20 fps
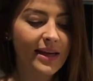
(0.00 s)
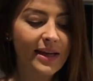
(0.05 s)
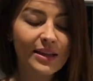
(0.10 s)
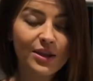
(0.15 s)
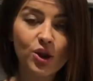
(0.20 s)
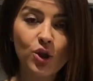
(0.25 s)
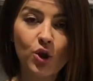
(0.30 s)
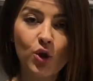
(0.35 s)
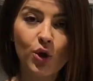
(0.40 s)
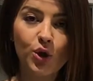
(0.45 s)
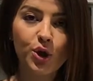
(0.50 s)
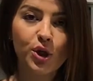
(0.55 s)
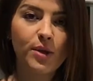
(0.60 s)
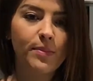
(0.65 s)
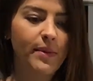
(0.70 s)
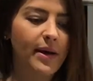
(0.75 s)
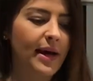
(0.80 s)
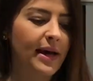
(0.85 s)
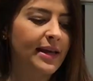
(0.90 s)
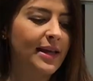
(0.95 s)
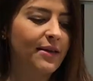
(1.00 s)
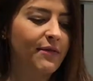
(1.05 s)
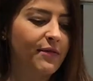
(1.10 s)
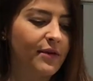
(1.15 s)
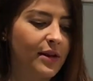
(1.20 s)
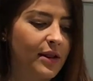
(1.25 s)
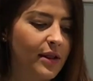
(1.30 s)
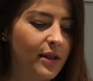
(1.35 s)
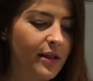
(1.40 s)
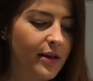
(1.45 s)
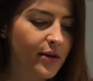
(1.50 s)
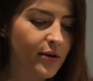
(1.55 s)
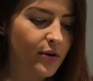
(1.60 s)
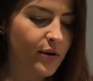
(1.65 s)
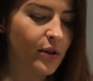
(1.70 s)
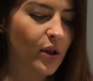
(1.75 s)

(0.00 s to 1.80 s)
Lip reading: into your shimmer and give it a little